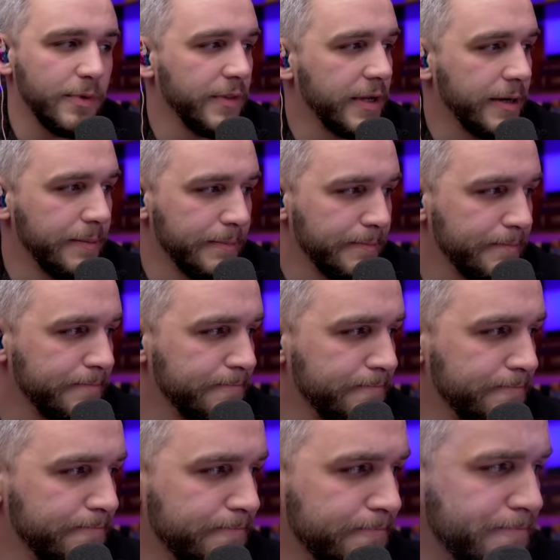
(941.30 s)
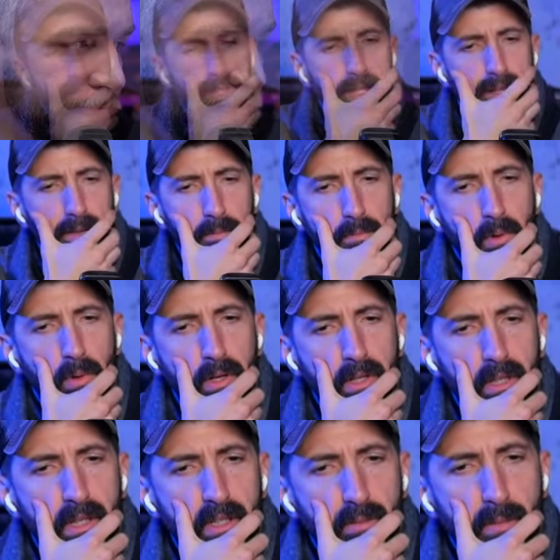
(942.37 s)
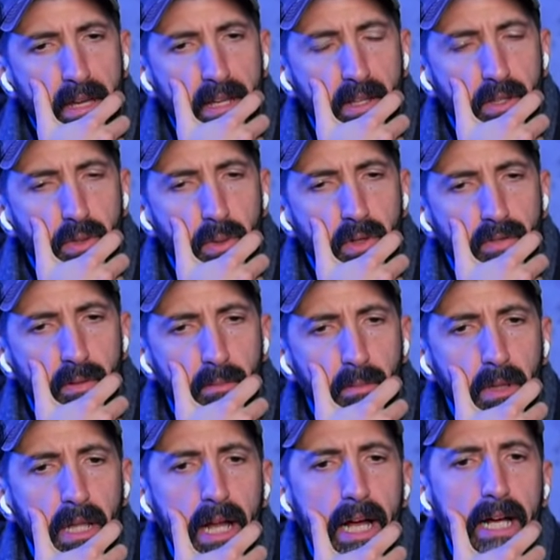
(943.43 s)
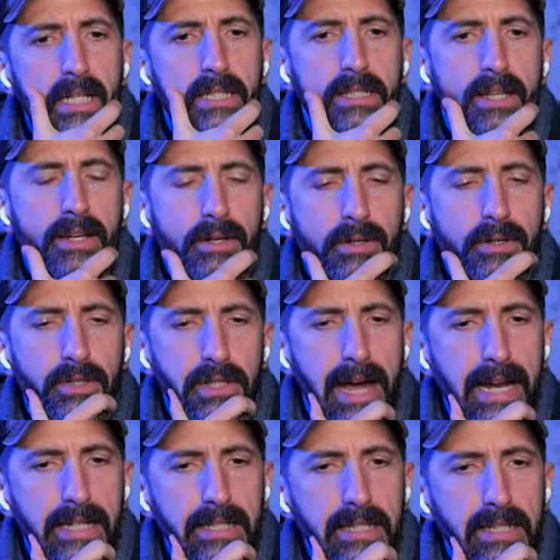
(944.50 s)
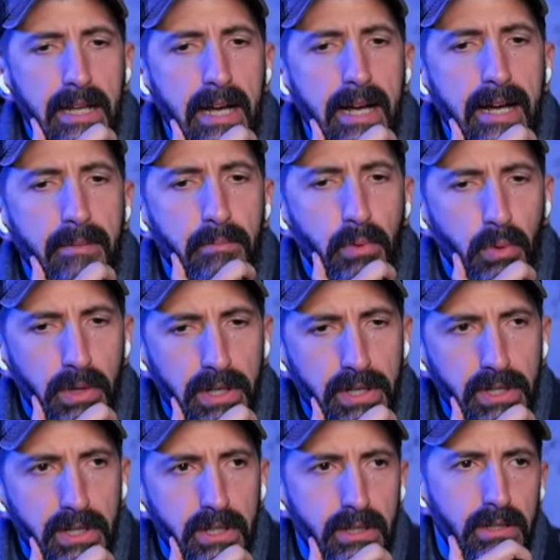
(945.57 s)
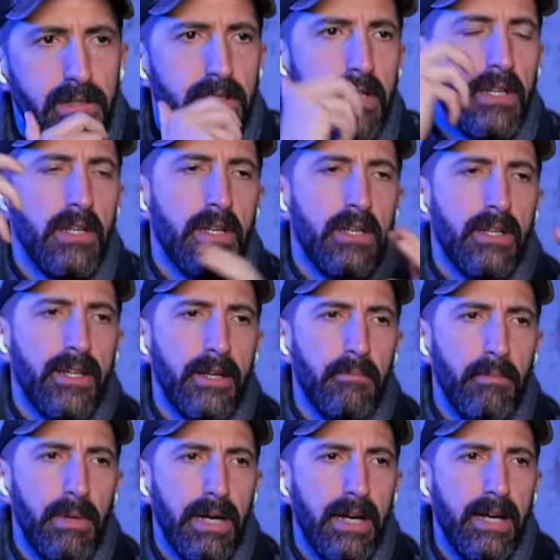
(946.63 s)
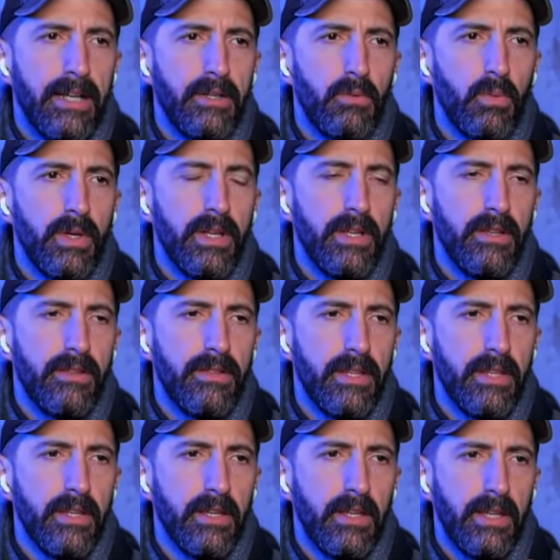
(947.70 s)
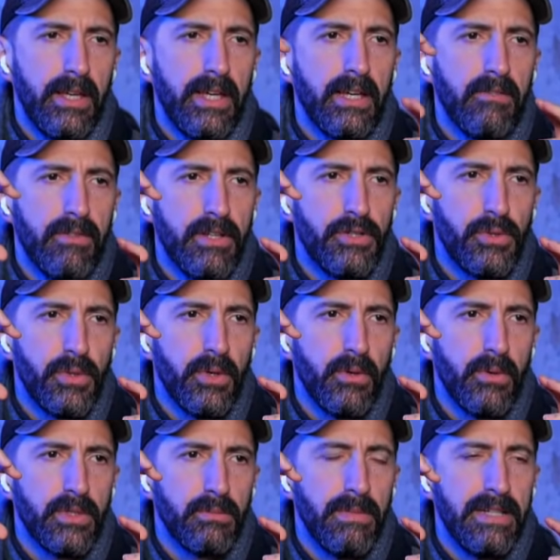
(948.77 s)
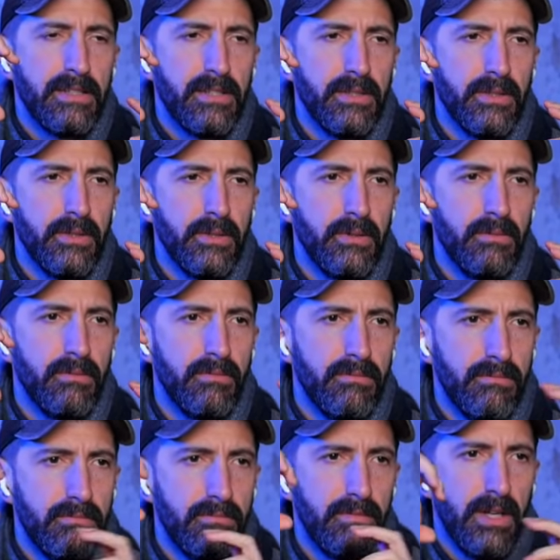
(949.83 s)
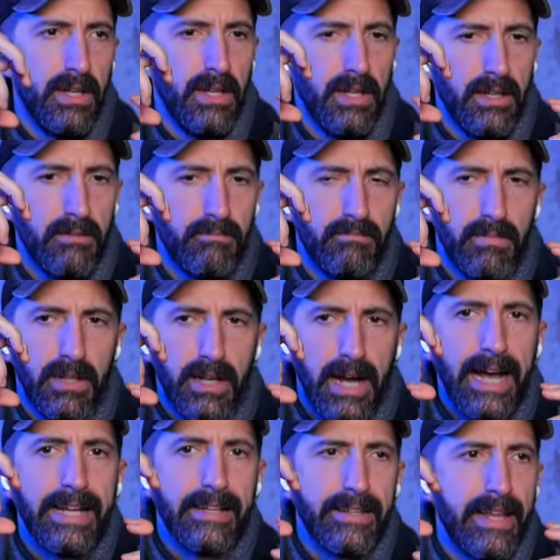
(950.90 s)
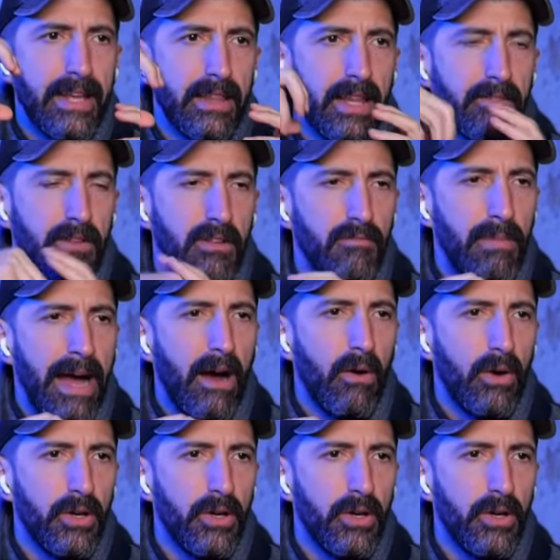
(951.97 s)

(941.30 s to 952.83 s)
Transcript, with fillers: there. The point that he's making sort of implies that her status as a high priestess combined with the king of Israel was meant to... heighten that level of power